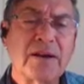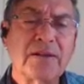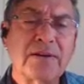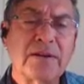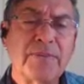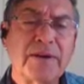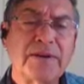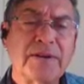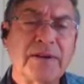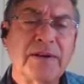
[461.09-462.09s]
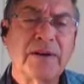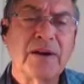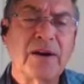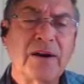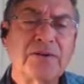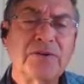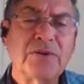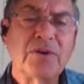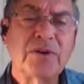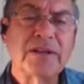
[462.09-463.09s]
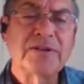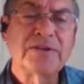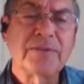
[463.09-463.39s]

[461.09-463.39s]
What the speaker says: a little bit to your needs.